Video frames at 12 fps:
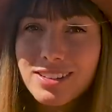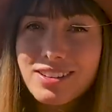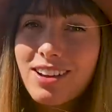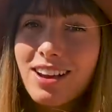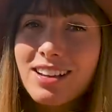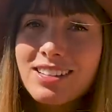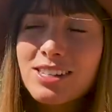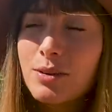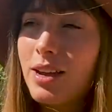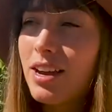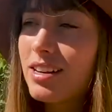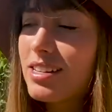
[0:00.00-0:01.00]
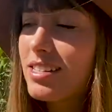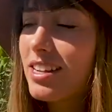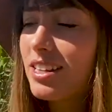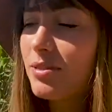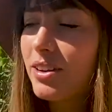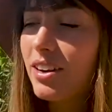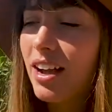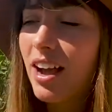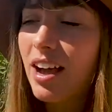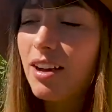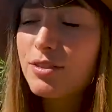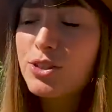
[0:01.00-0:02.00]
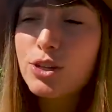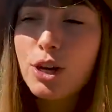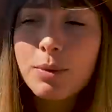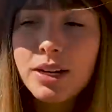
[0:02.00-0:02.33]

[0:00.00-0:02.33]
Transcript: you guys, so we understand that we're going to have so